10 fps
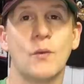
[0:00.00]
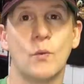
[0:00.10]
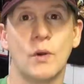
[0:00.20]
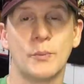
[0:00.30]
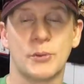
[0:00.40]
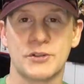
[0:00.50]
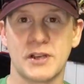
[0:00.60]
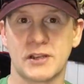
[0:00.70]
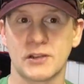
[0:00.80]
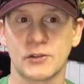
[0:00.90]
one
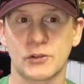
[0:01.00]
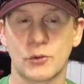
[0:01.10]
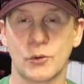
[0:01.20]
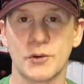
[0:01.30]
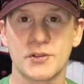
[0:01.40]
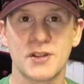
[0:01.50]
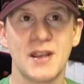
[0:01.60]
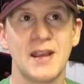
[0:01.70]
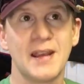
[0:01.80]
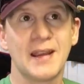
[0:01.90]
particular course,
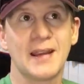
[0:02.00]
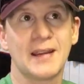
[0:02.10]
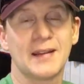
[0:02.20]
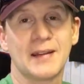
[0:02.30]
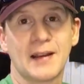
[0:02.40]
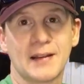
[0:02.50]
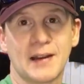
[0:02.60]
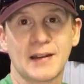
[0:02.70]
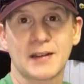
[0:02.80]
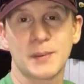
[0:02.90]
and I
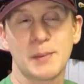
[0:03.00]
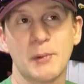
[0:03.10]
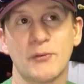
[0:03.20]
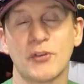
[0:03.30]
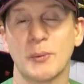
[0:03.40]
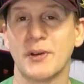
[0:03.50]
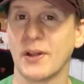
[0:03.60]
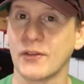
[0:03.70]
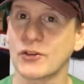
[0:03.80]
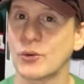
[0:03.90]
got a commitment from
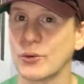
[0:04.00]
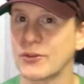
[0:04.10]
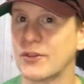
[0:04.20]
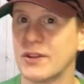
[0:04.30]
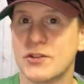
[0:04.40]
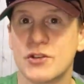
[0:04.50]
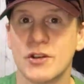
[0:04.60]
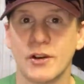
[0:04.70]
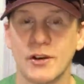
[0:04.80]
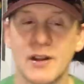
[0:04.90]
another course this
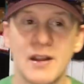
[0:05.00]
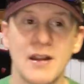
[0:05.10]
year